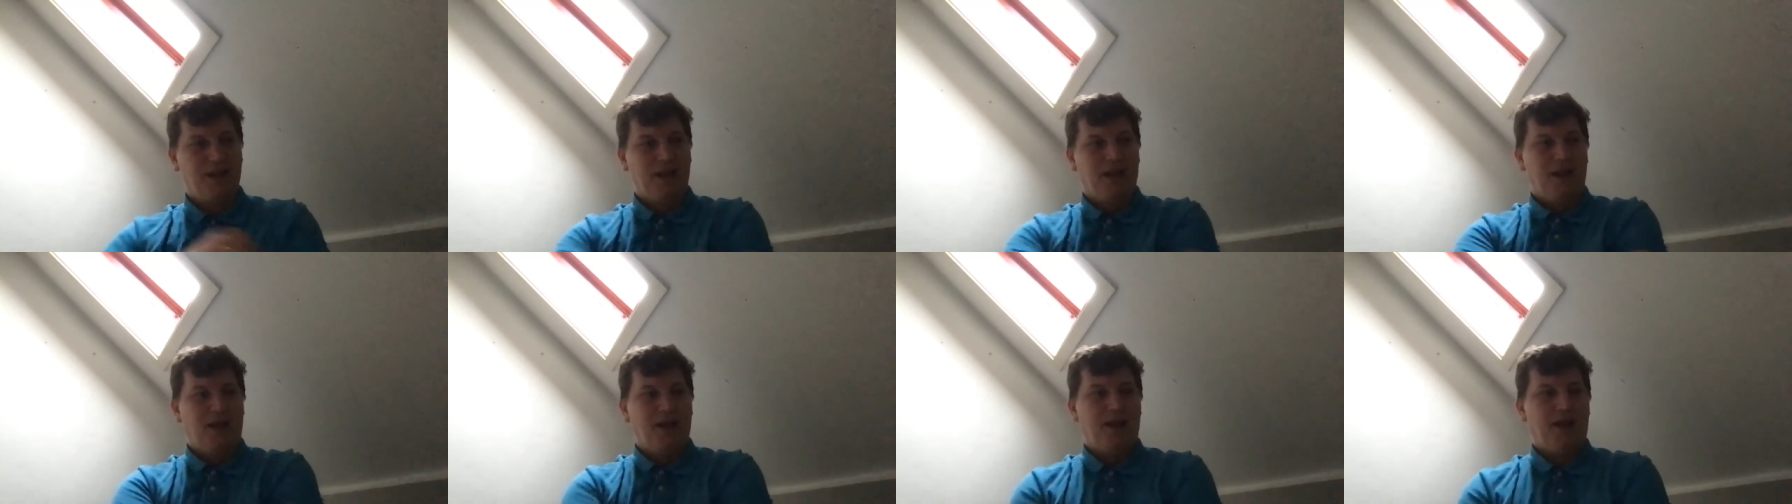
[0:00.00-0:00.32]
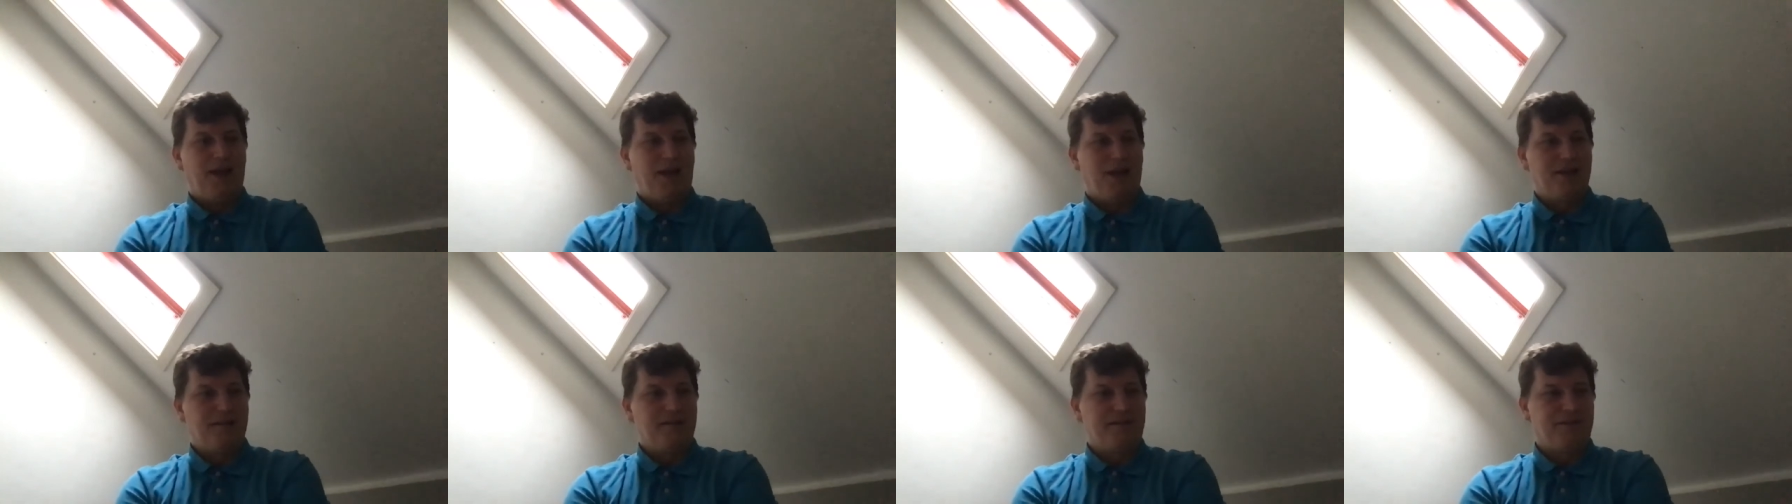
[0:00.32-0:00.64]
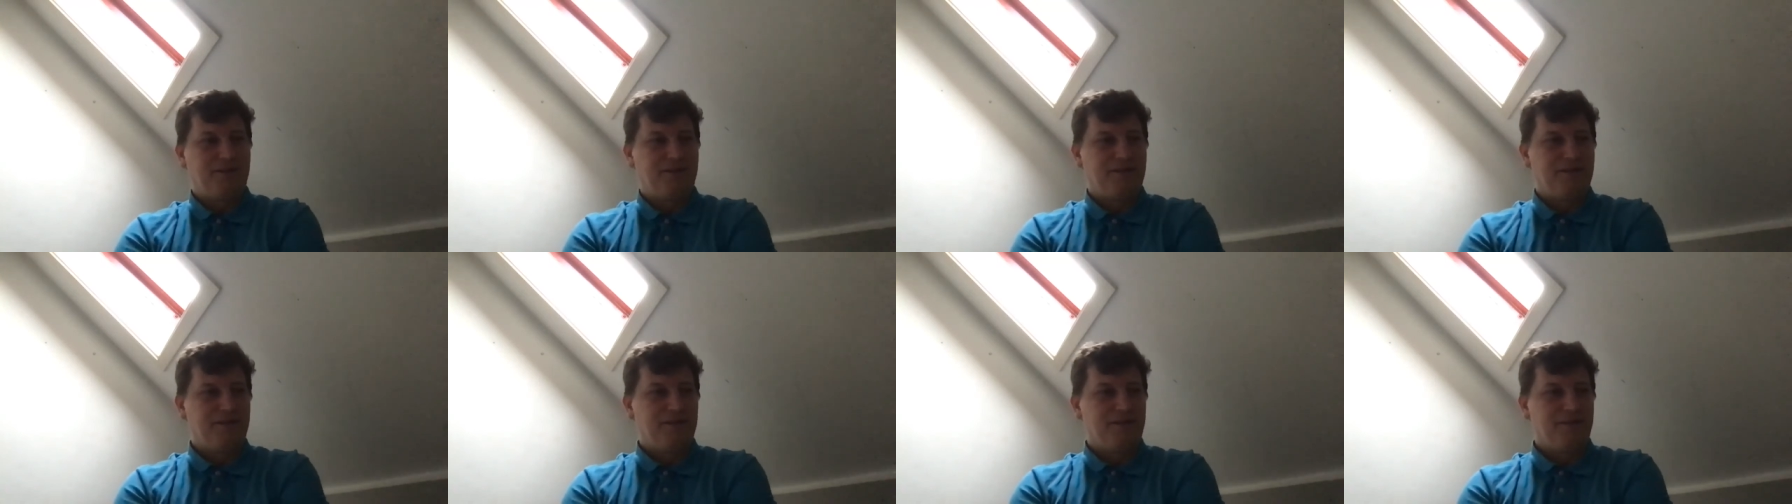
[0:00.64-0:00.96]
And
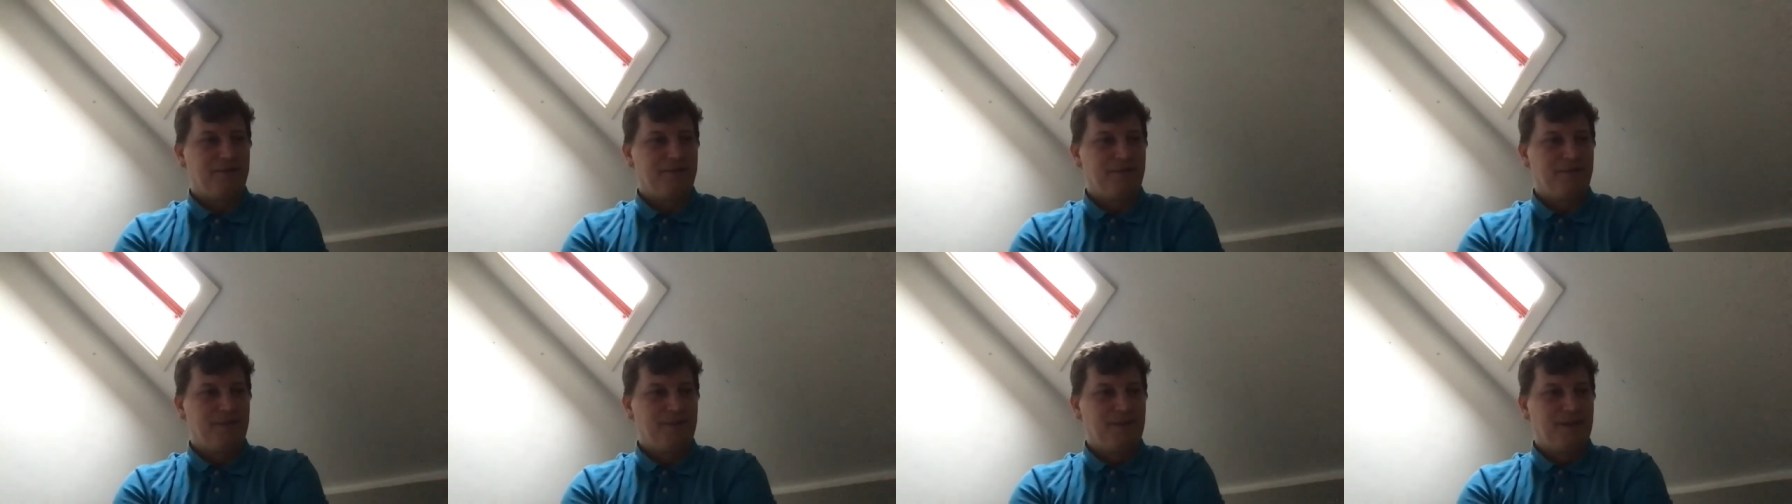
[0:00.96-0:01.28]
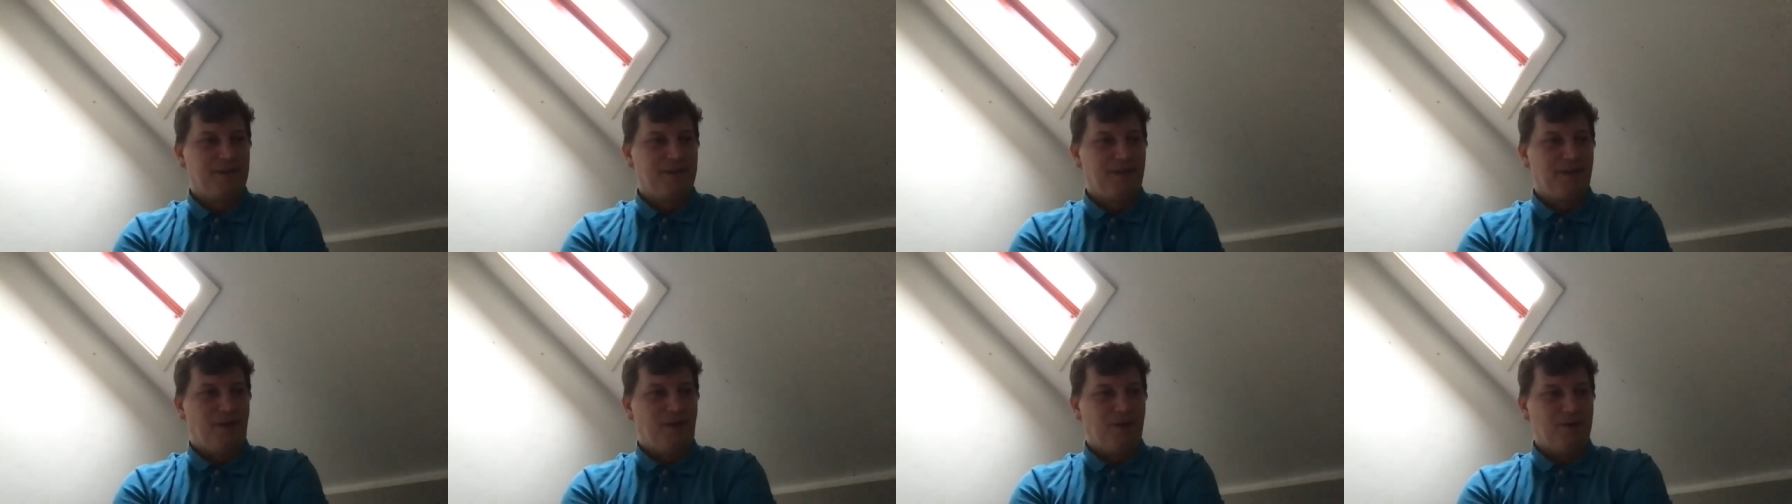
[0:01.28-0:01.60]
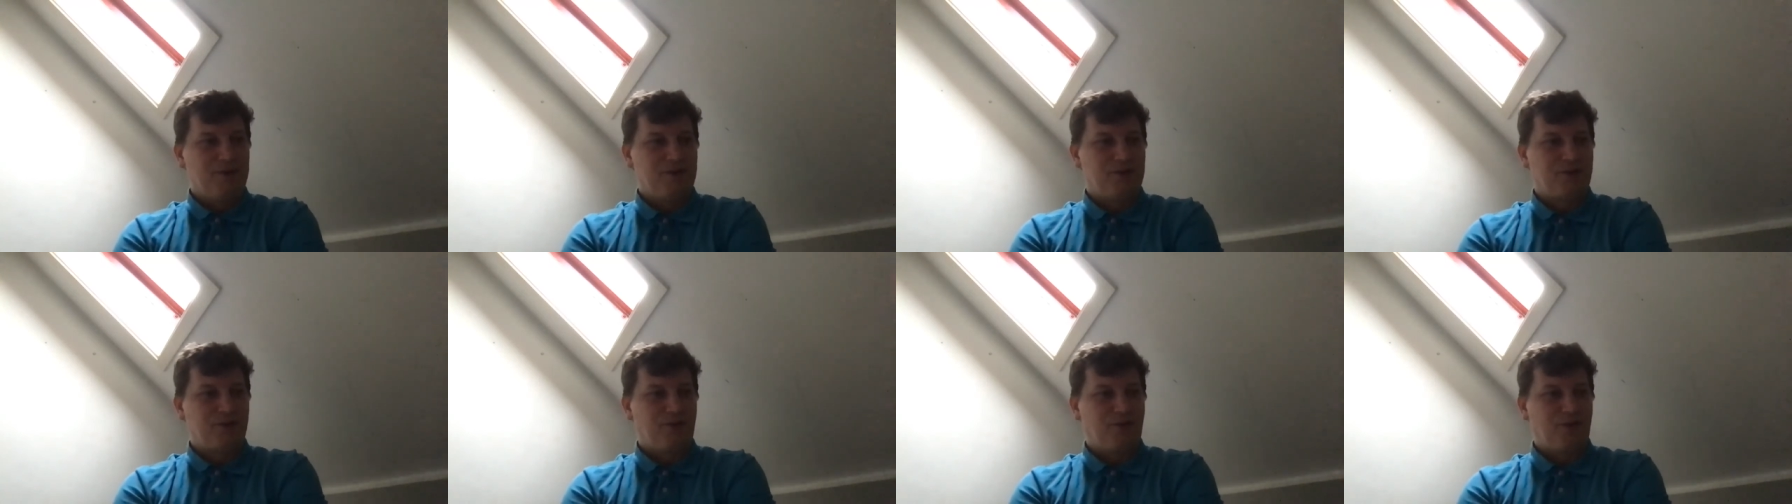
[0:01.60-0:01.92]
uh,
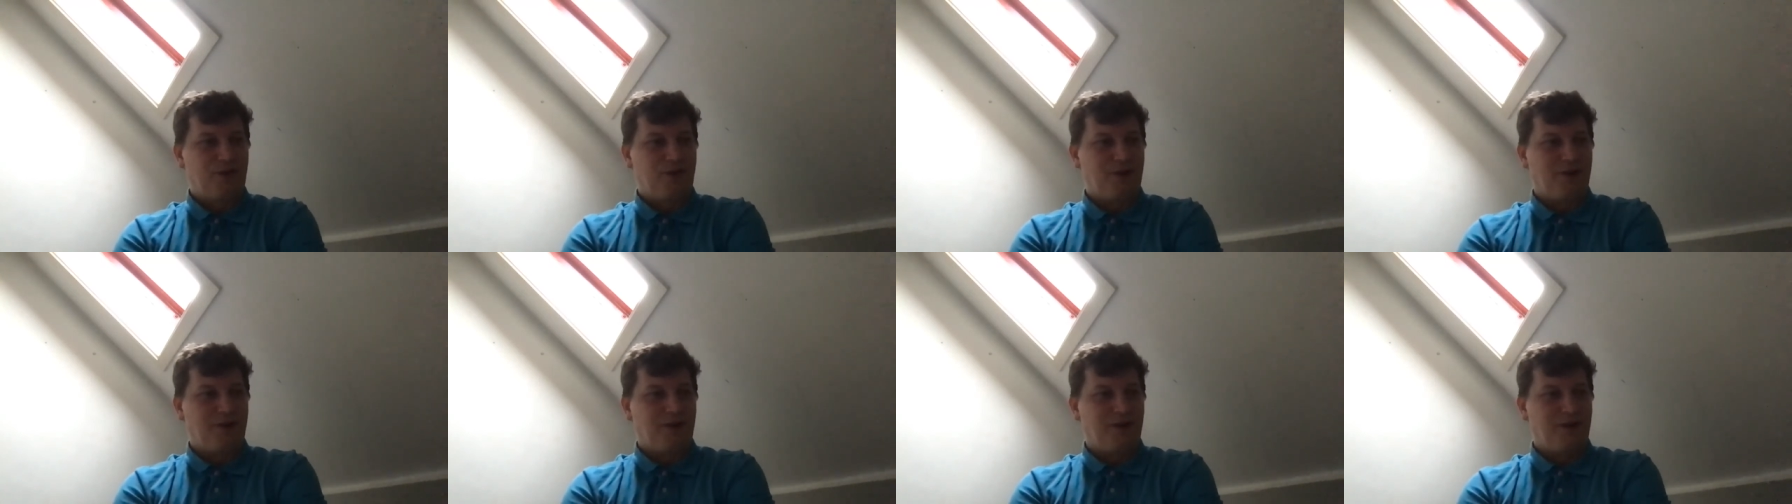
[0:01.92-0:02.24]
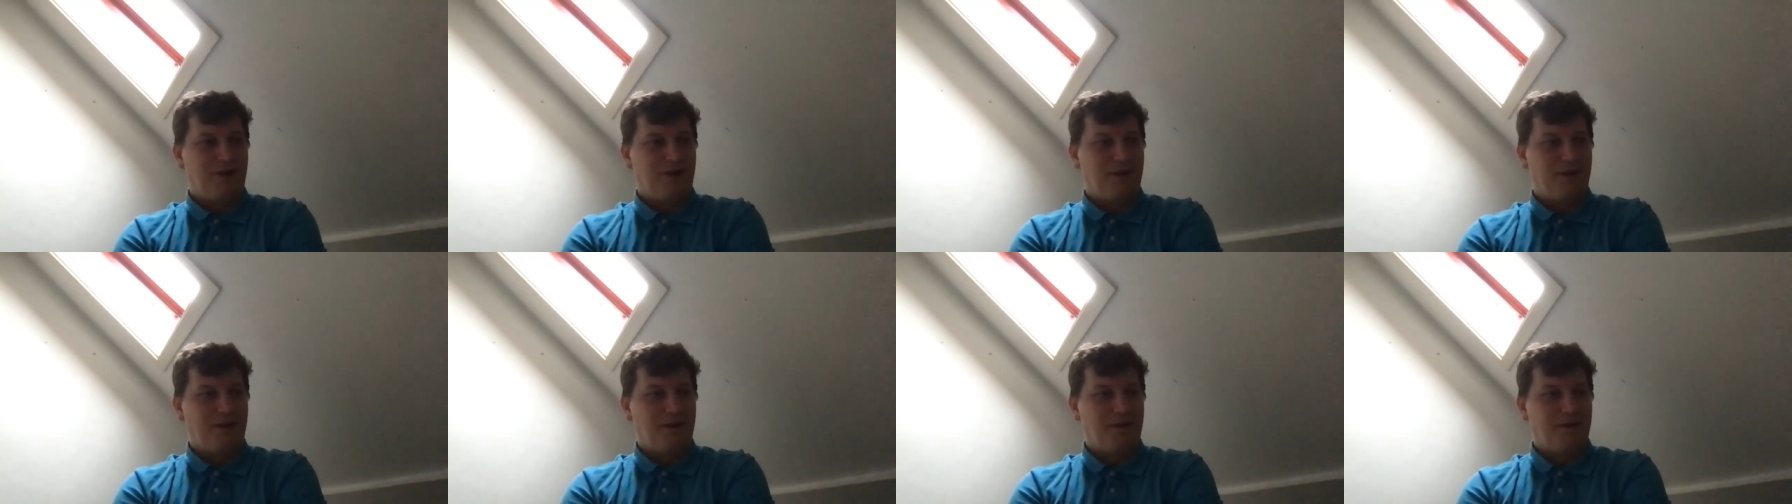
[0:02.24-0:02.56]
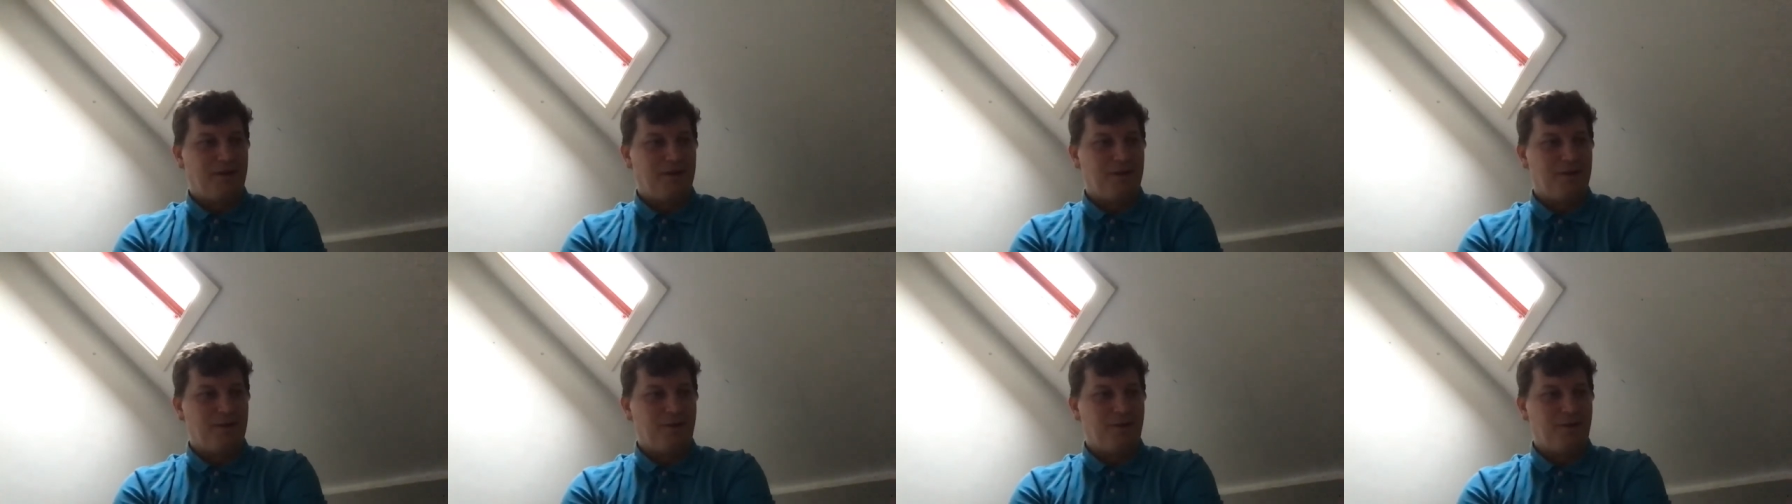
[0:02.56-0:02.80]
also, uh,